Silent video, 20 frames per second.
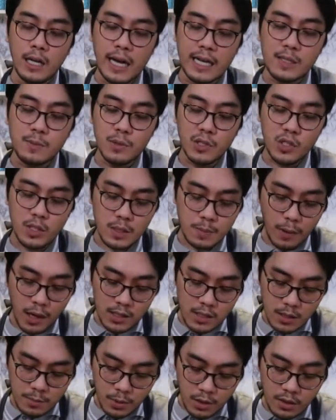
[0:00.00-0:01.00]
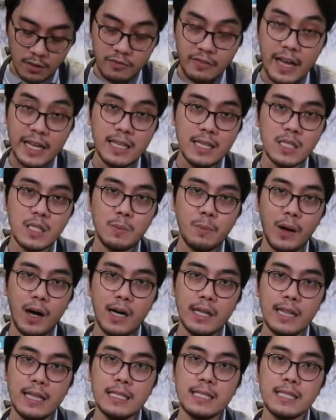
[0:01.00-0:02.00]
As much as possible, find a
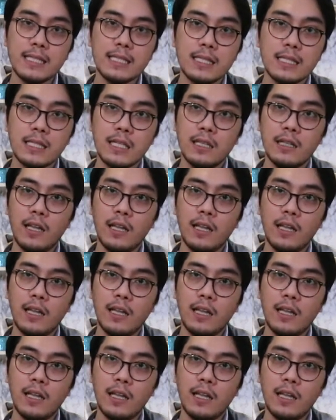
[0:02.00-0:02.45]
spot that's